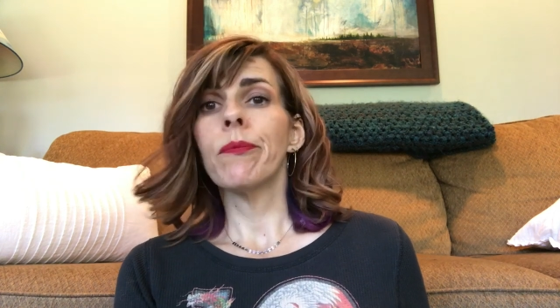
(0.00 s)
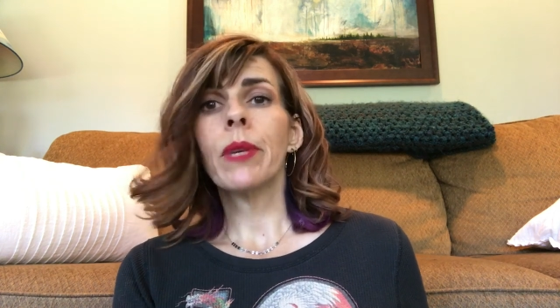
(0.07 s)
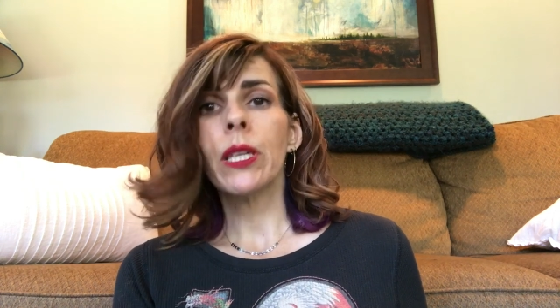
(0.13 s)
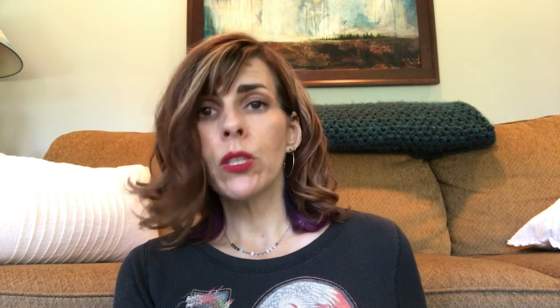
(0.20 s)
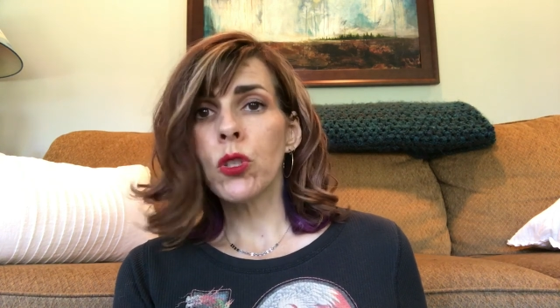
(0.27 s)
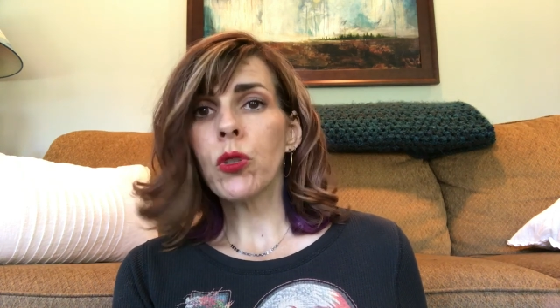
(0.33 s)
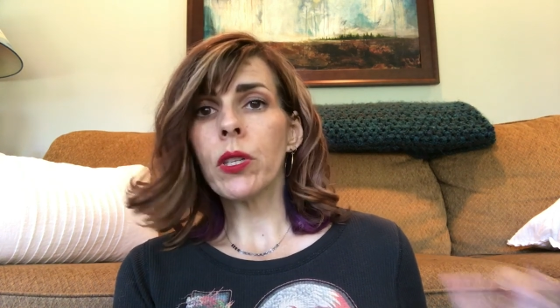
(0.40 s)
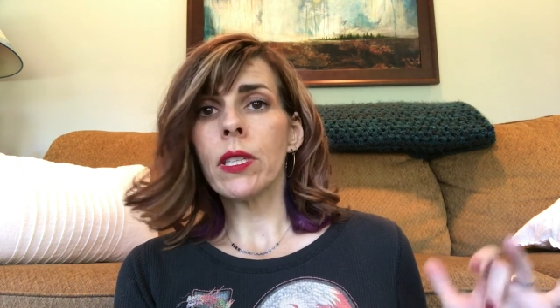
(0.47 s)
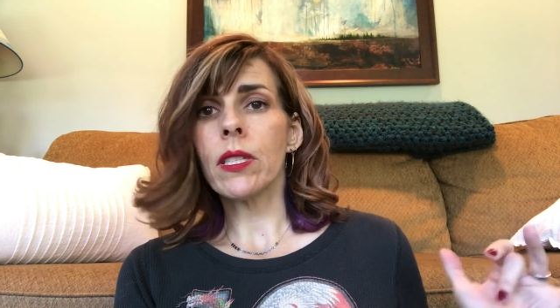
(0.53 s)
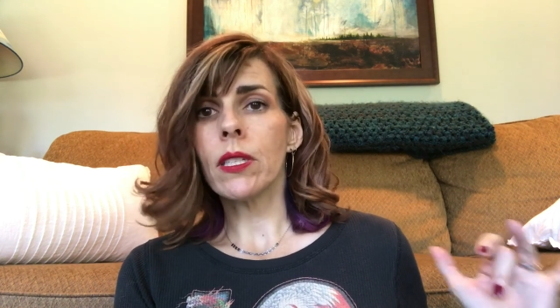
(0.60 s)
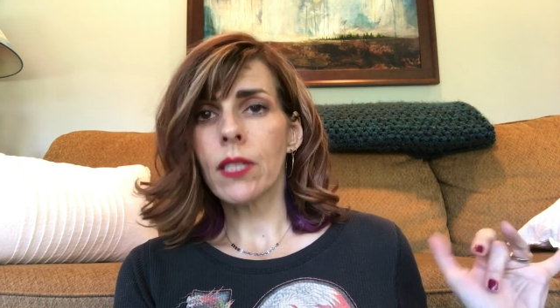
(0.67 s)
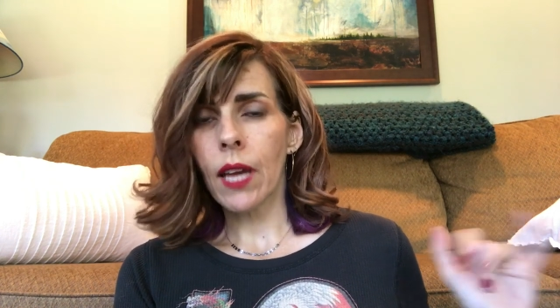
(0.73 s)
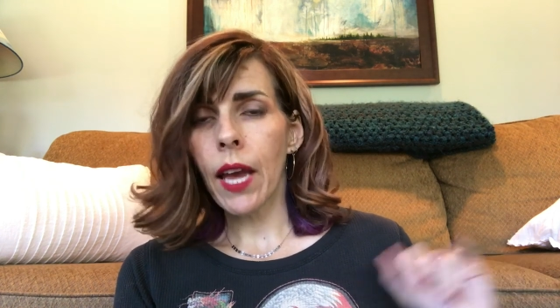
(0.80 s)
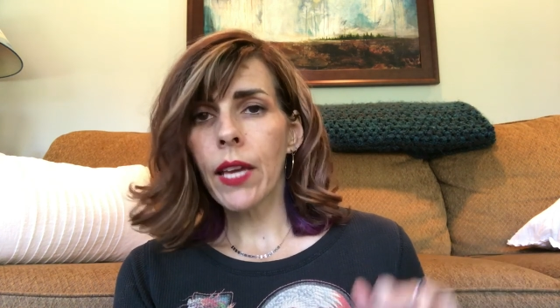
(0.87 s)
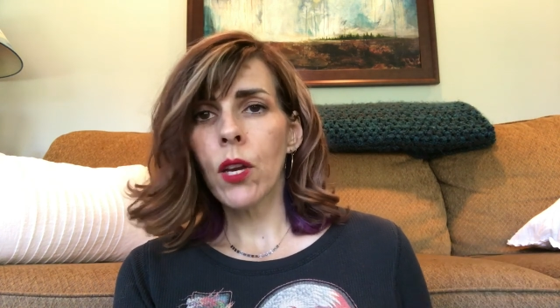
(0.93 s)

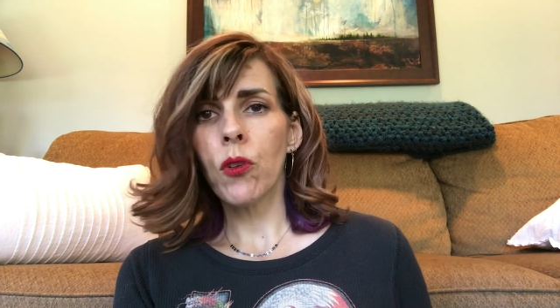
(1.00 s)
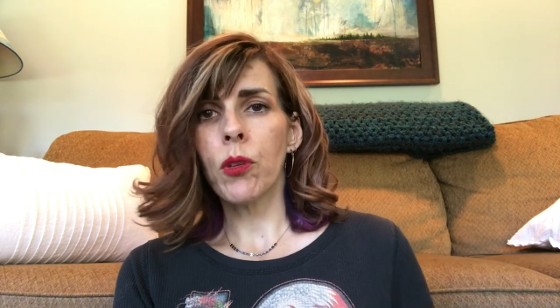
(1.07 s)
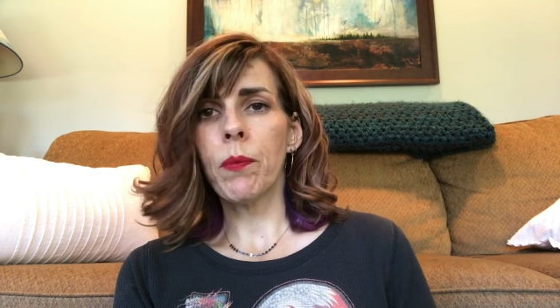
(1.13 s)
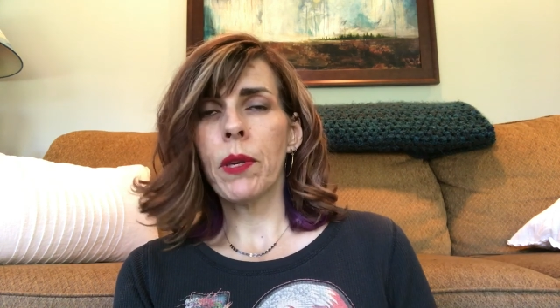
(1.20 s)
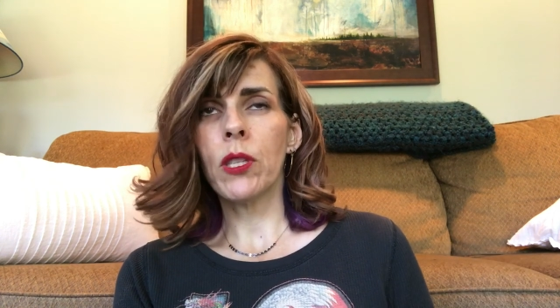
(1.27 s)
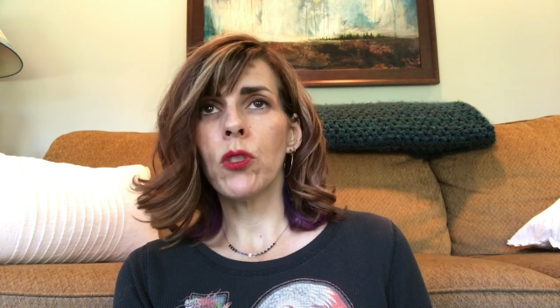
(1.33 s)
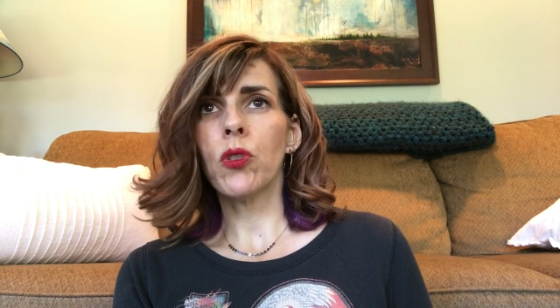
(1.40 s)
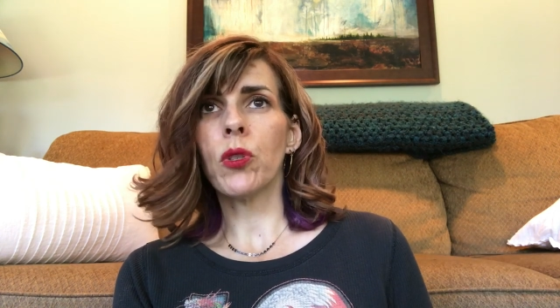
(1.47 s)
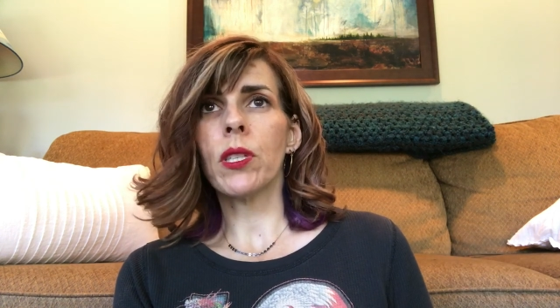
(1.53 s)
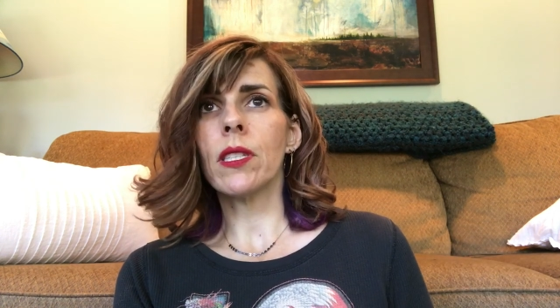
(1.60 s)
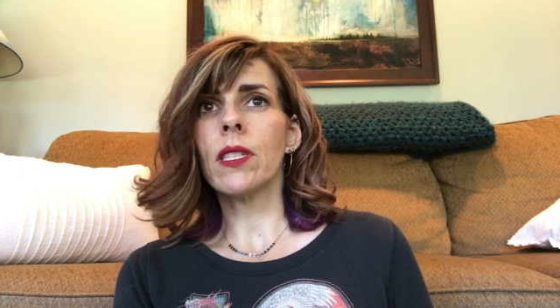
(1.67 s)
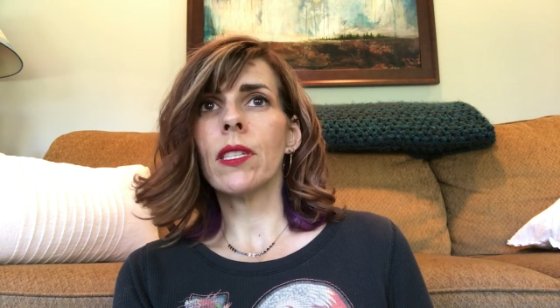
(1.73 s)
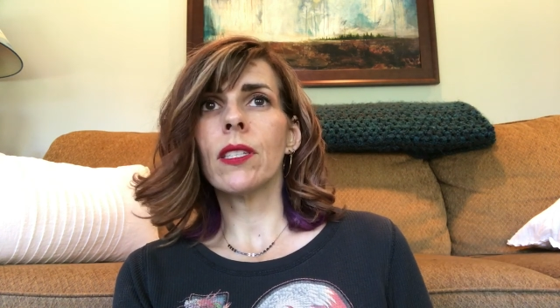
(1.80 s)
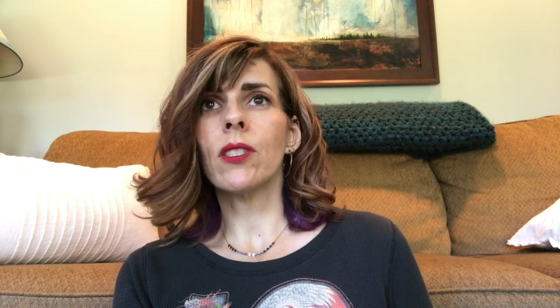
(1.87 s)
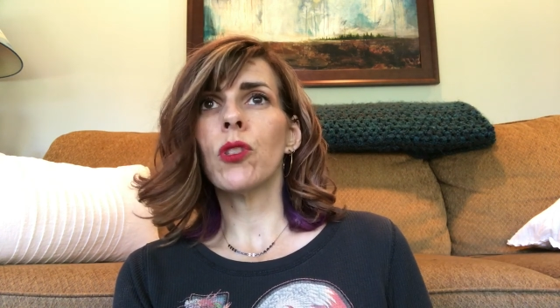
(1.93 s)
Pinterest. I go to
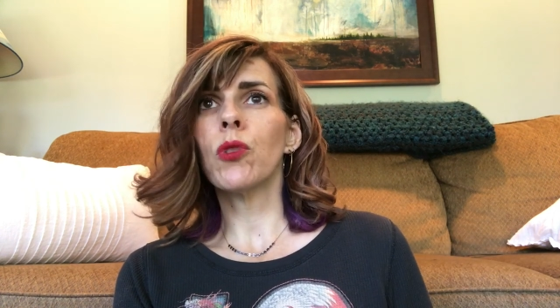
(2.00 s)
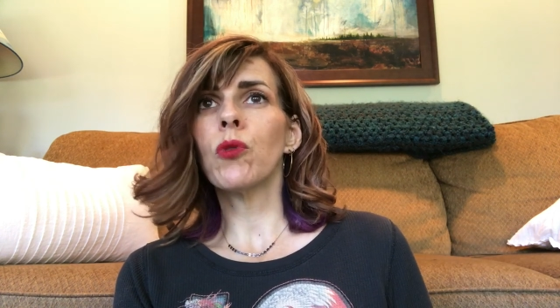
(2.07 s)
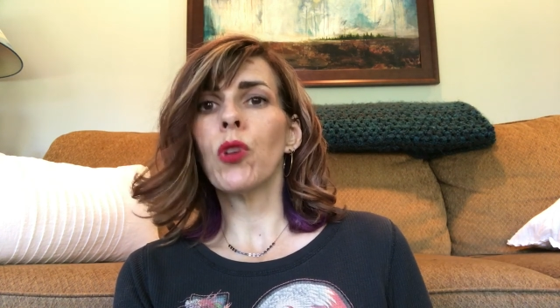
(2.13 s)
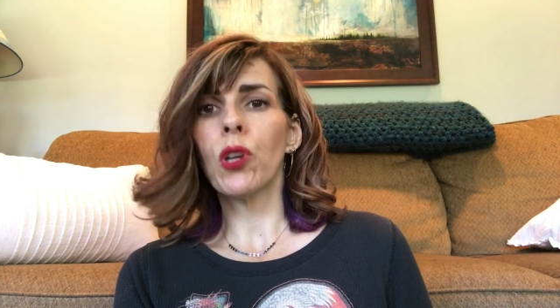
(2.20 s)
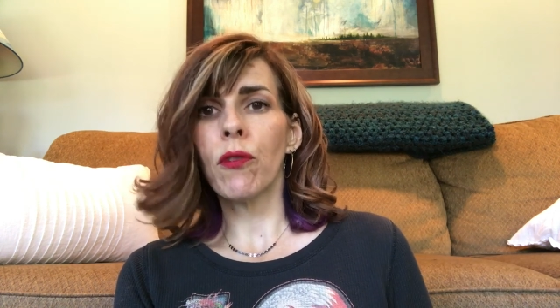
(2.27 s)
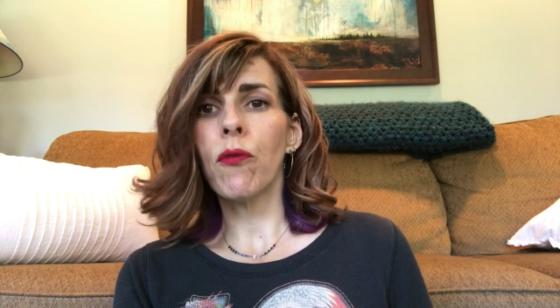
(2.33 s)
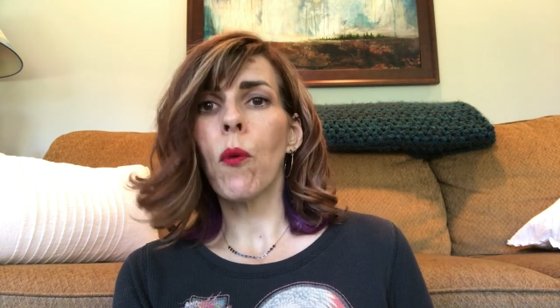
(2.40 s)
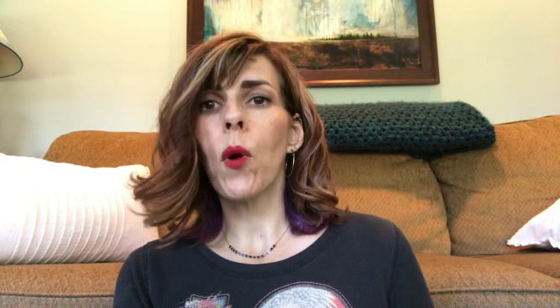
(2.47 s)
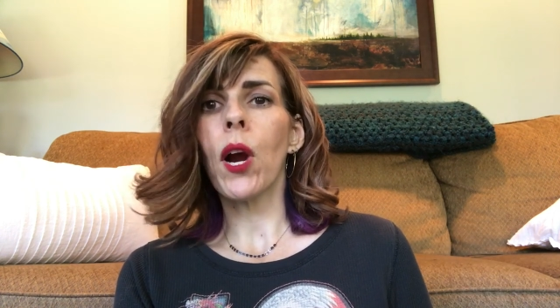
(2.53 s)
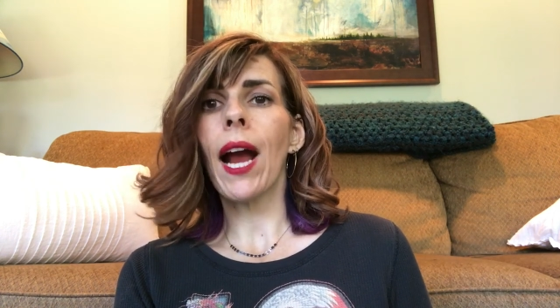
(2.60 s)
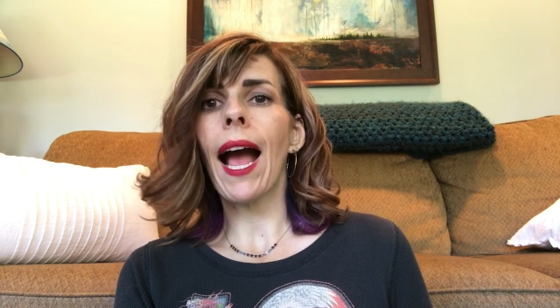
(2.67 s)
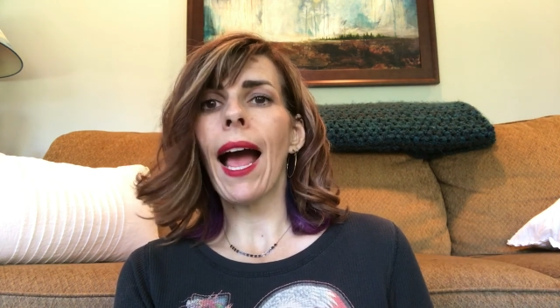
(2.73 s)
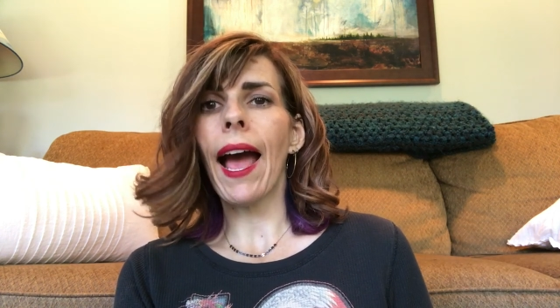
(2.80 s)
Pinterest to look for